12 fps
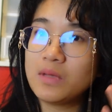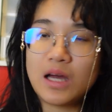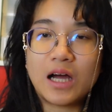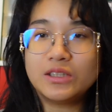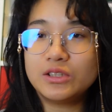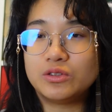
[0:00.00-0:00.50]

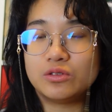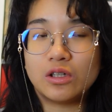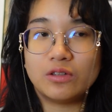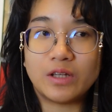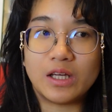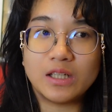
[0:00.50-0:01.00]
I just
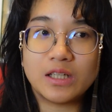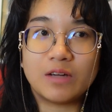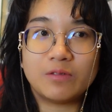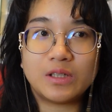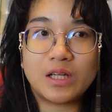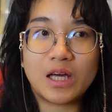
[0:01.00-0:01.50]
drove in
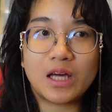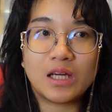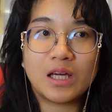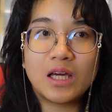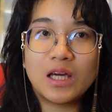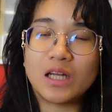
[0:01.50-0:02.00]
every day
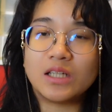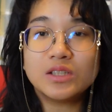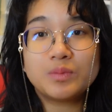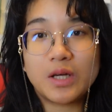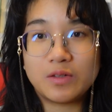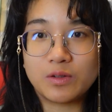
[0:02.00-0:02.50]
and I
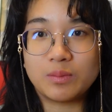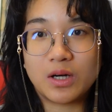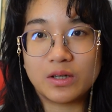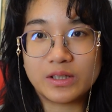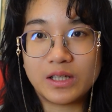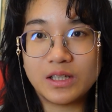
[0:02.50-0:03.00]
just paid for
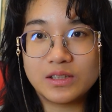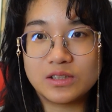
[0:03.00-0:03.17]
parking.